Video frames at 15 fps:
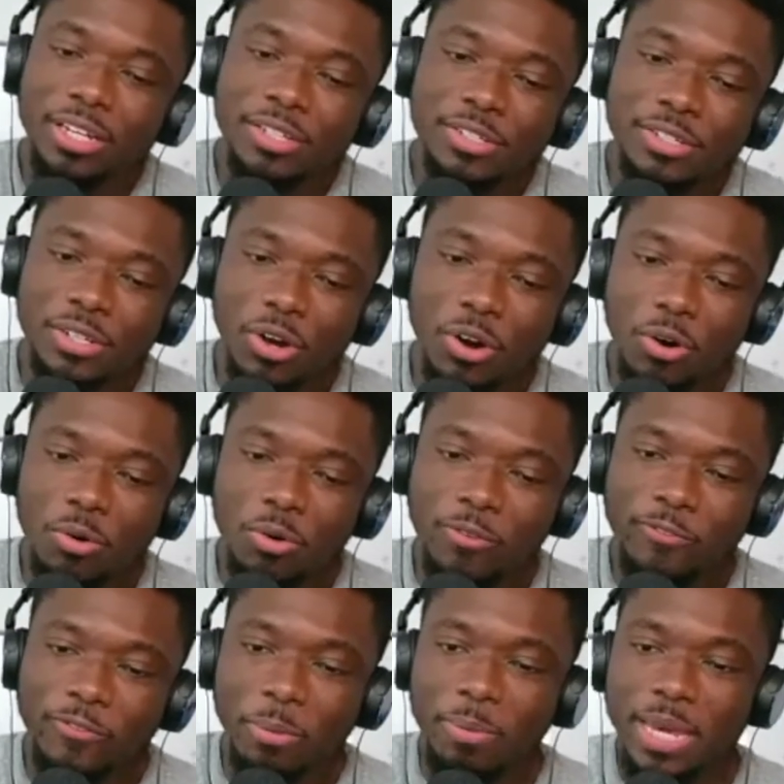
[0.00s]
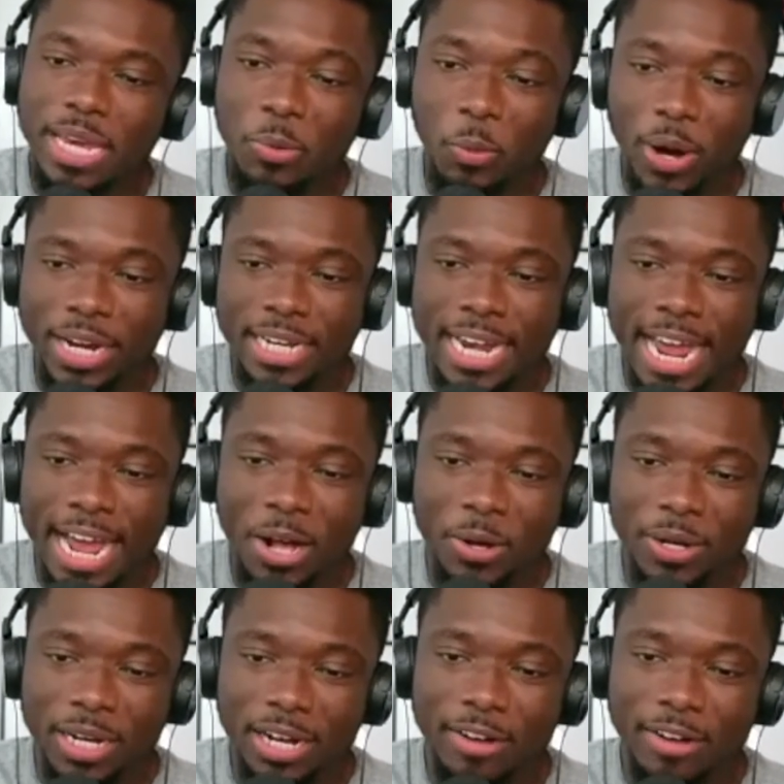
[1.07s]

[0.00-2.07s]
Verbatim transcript: So for me, what now